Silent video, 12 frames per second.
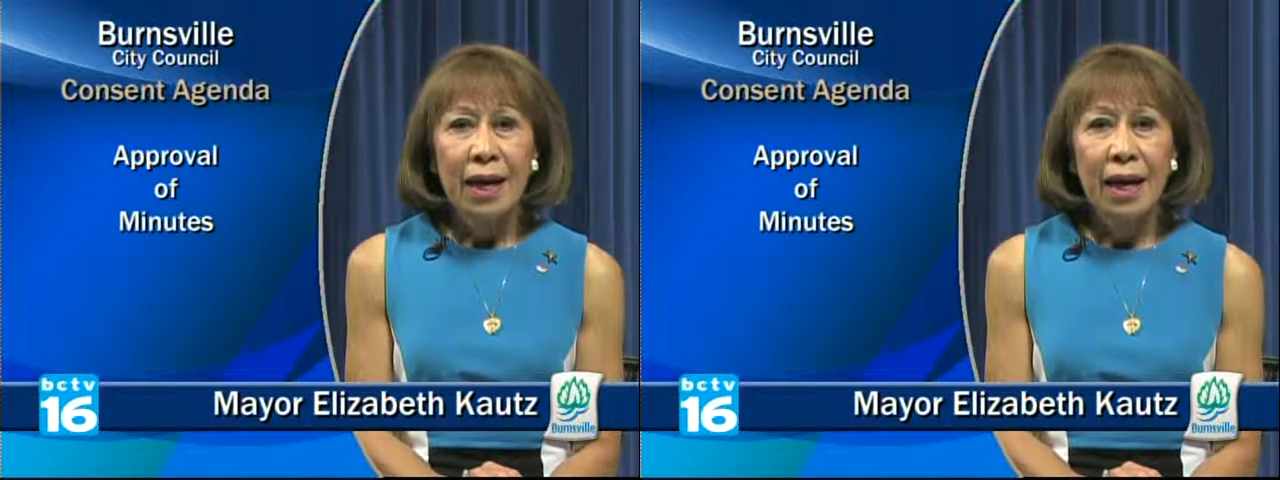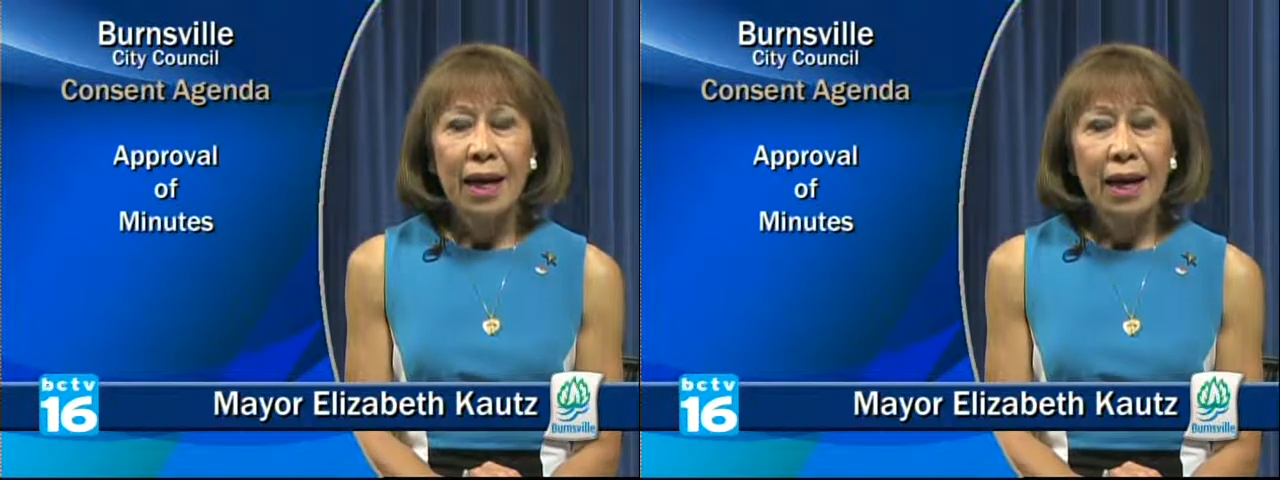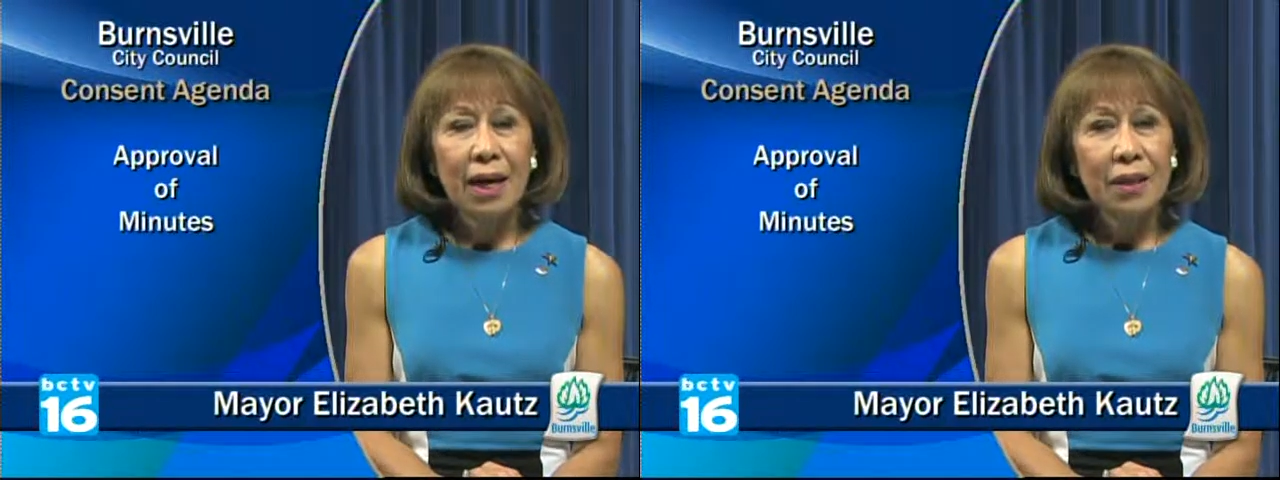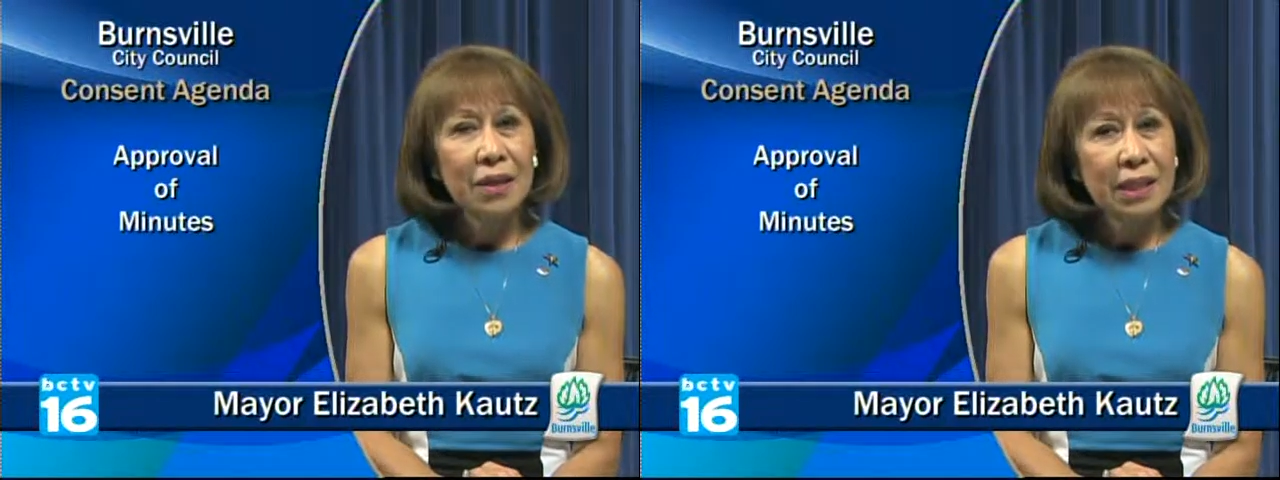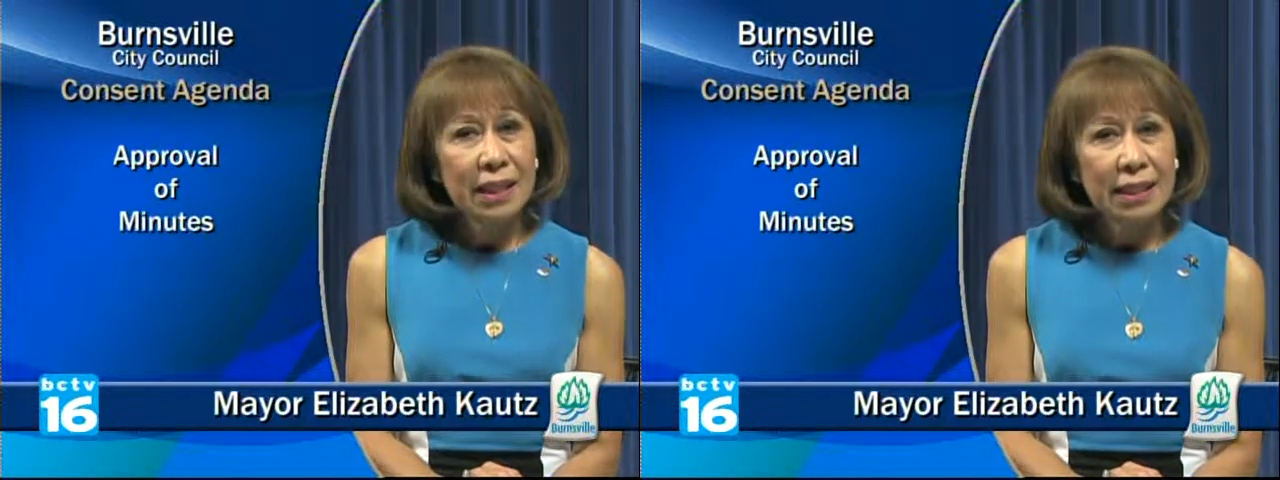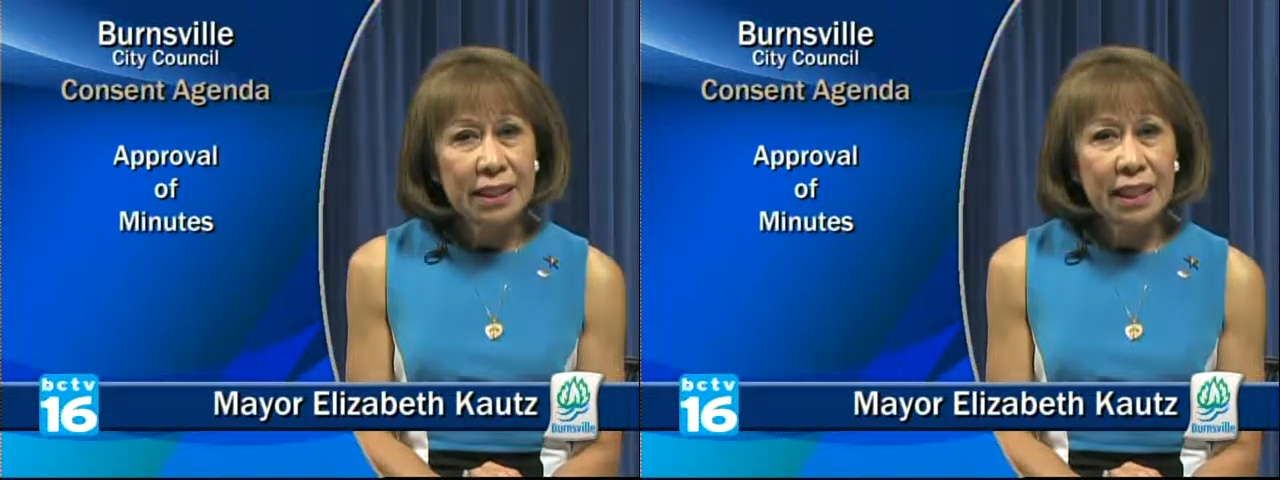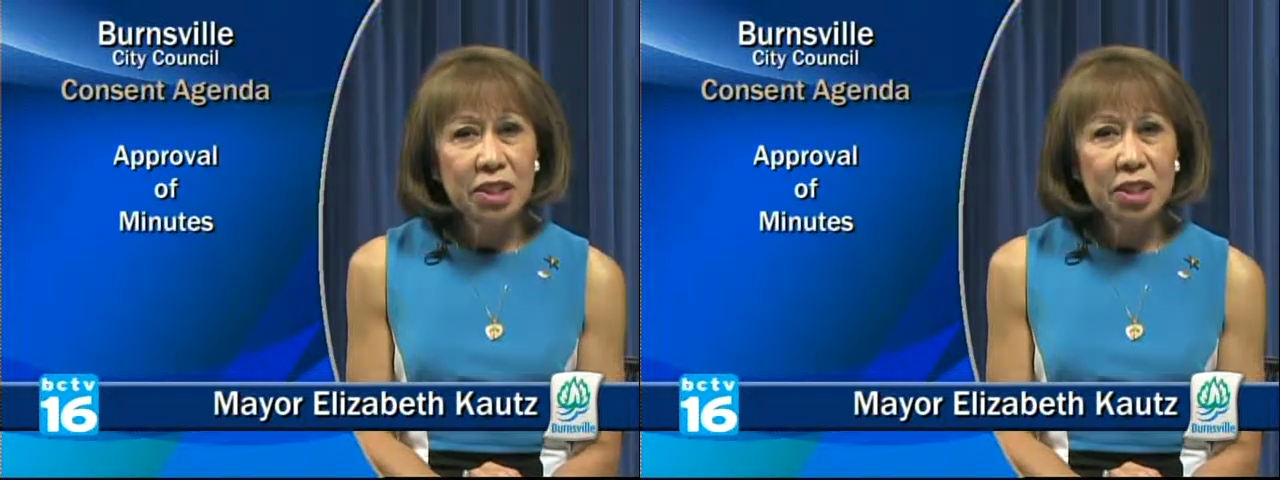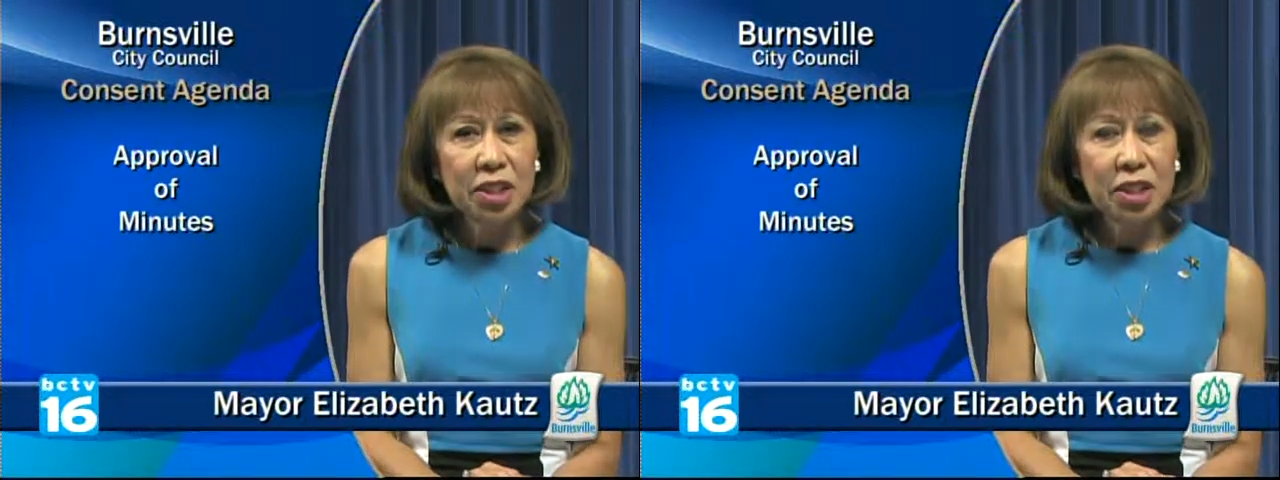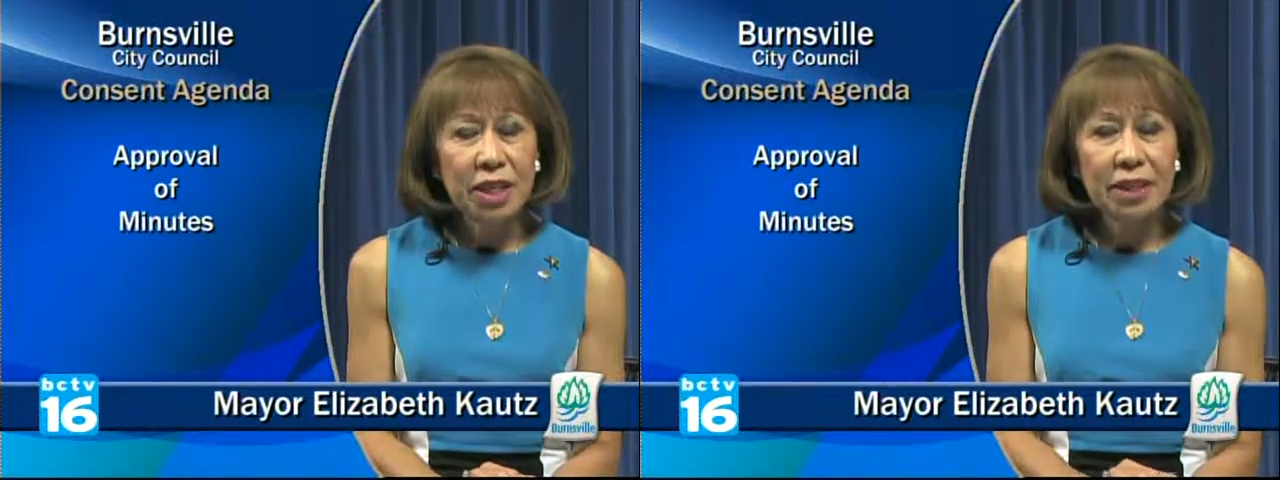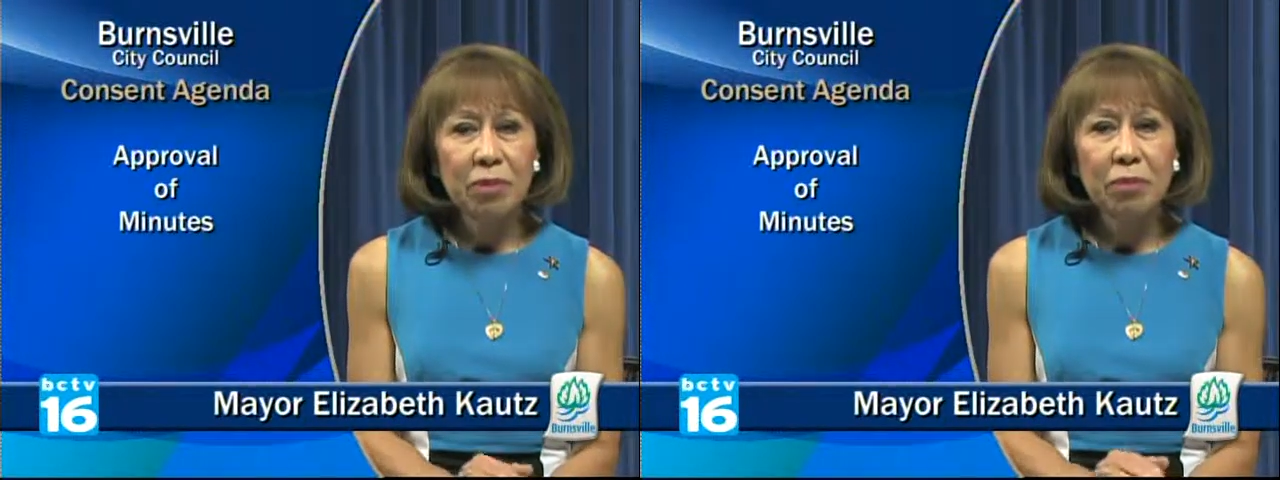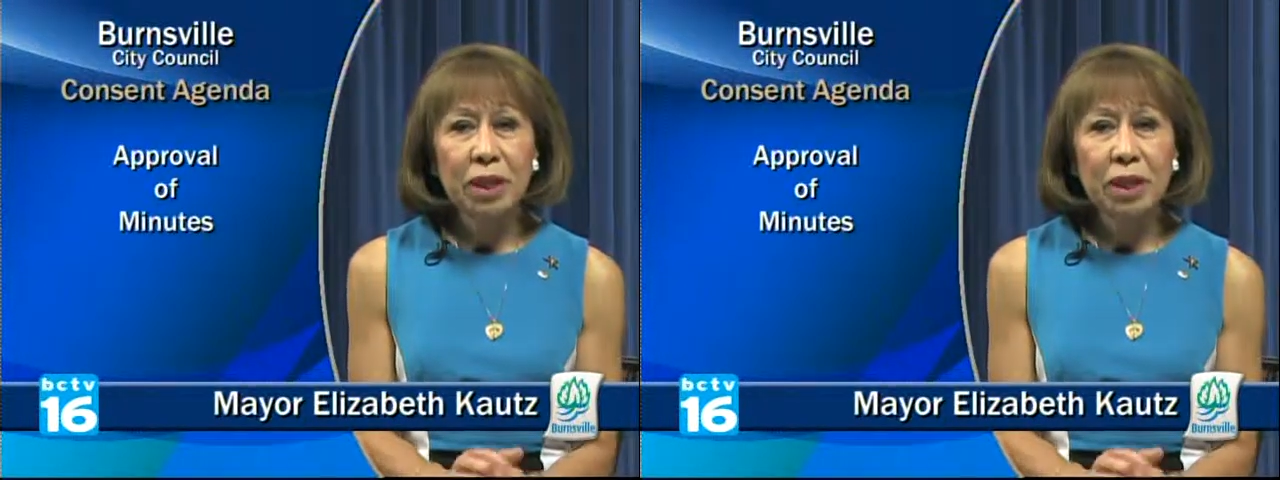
On the consent agenda,